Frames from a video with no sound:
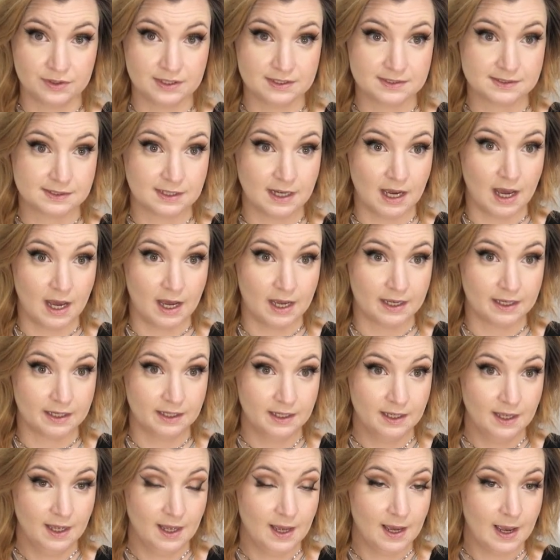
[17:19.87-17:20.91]
this
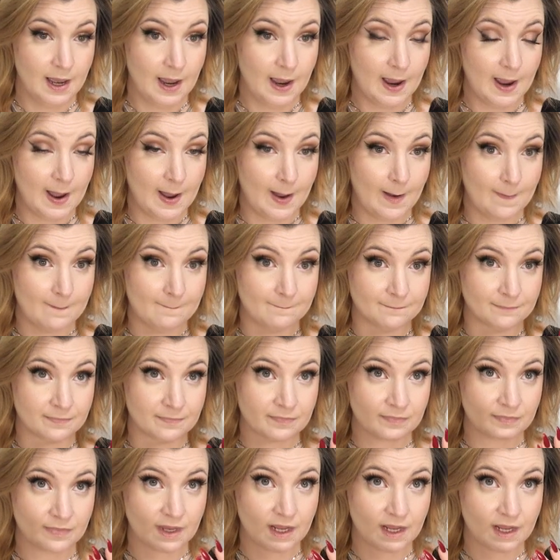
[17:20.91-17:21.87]
guy, um,